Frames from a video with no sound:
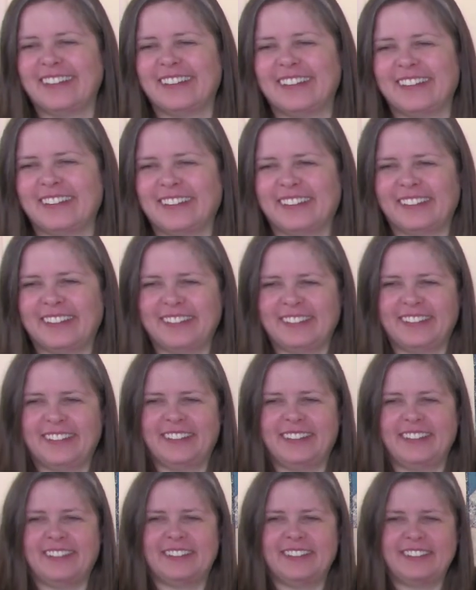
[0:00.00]

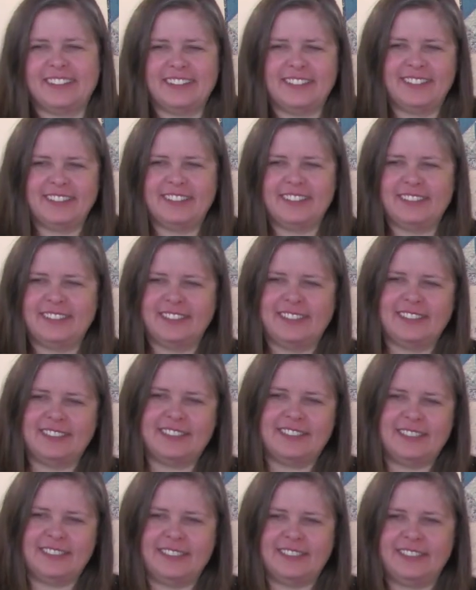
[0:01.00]

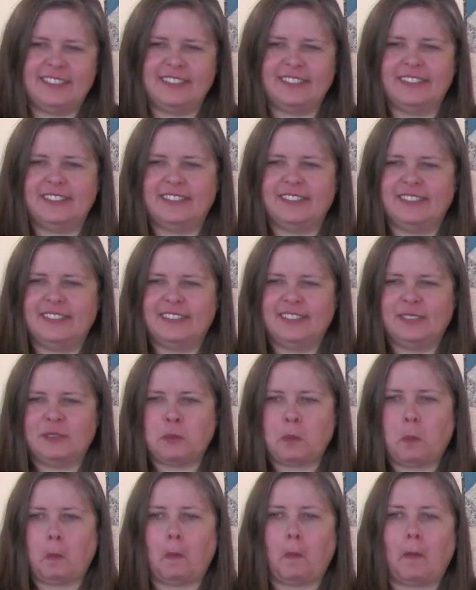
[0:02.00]

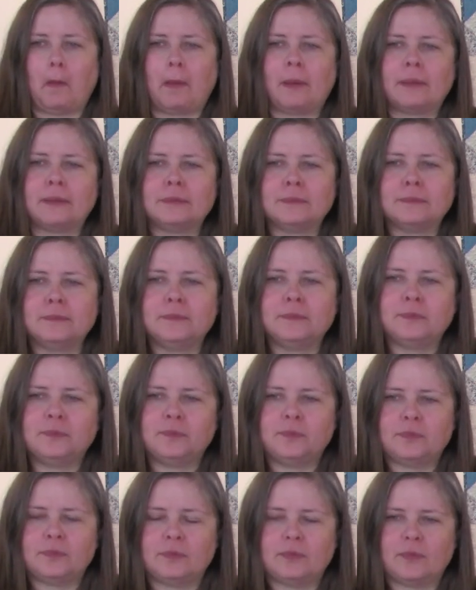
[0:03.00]

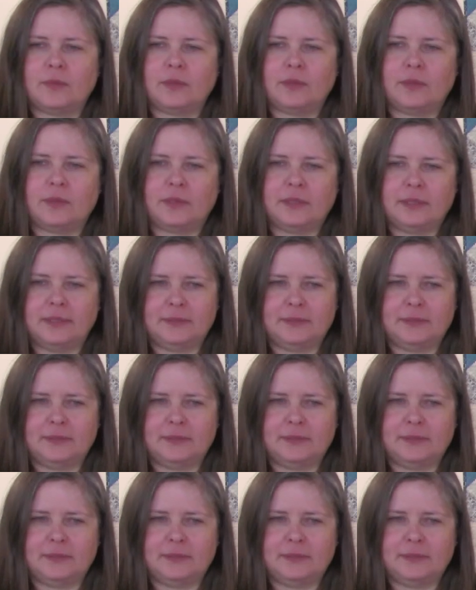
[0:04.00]
The person shown says nothing.